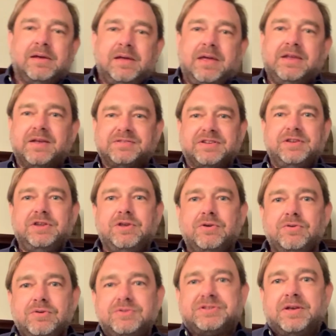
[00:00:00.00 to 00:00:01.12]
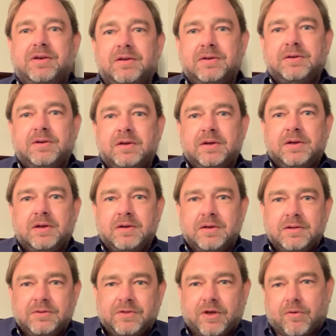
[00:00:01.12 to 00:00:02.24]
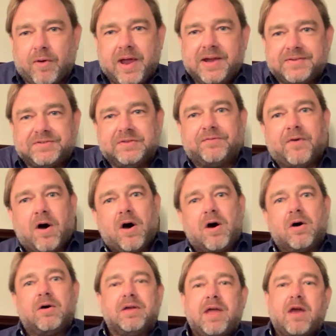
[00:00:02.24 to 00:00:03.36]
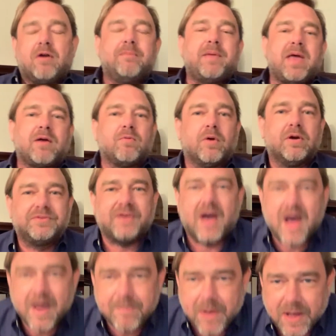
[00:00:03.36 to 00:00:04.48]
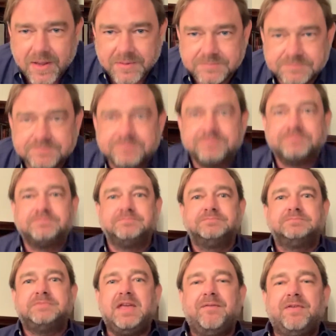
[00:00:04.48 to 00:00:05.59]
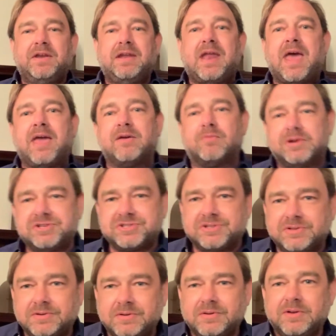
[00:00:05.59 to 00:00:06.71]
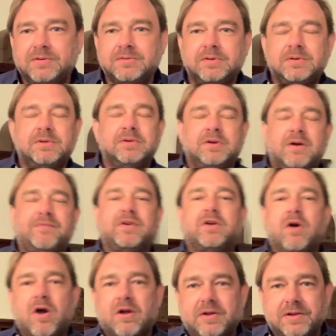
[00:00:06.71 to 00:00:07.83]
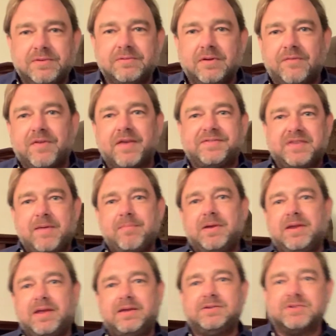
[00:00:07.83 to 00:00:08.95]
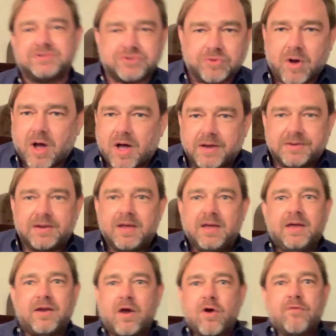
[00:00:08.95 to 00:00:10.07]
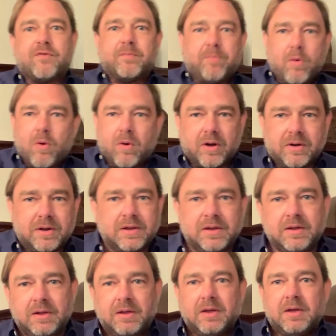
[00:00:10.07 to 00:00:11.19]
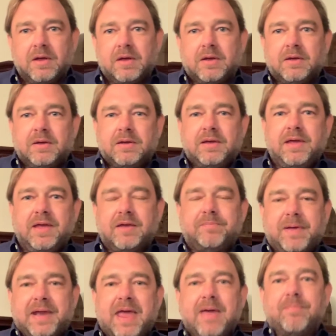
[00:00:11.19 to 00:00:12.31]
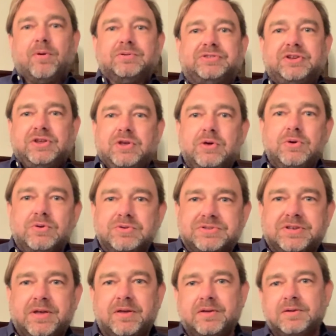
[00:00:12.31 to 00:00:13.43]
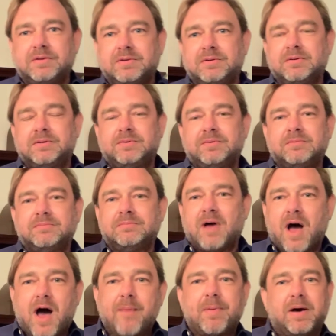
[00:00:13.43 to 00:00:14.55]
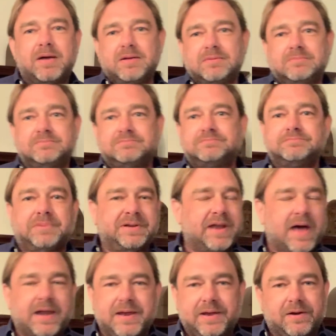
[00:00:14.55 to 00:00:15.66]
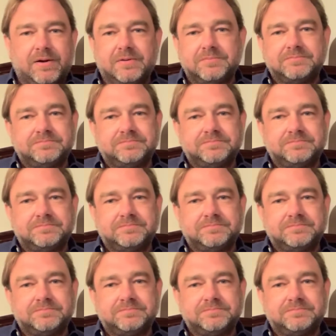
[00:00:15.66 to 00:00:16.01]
he doesn't use the greatest of all Aramaic words, Abba, even in anguish of the Garden of Gethsemane, distraught and overborne. He had been able to use Abba, but not here.